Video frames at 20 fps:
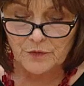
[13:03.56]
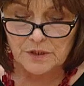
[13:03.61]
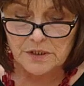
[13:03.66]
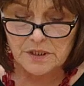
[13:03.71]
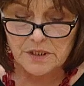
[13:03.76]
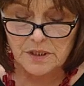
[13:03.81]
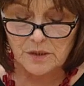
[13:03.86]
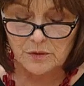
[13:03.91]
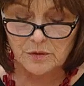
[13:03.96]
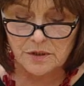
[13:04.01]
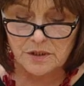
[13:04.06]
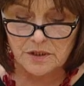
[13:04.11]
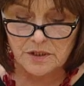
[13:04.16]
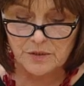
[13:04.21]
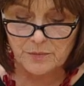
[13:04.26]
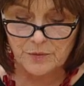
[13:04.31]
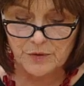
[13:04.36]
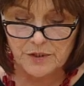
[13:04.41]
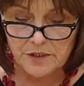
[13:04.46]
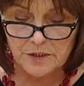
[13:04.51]
of
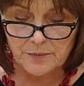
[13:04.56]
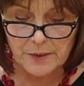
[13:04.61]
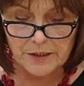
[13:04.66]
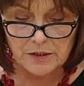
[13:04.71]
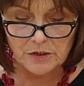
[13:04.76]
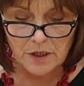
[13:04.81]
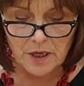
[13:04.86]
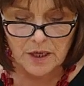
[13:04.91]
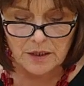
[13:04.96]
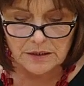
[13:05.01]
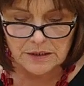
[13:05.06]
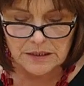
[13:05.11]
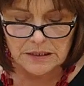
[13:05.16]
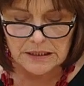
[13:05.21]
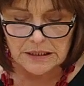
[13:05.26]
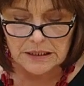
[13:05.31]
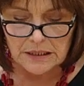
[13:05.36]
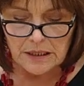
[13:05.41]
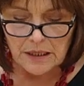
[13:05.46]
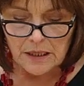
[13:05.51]
consultants with a
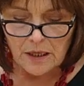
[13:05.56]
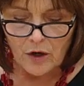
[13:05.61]
speciality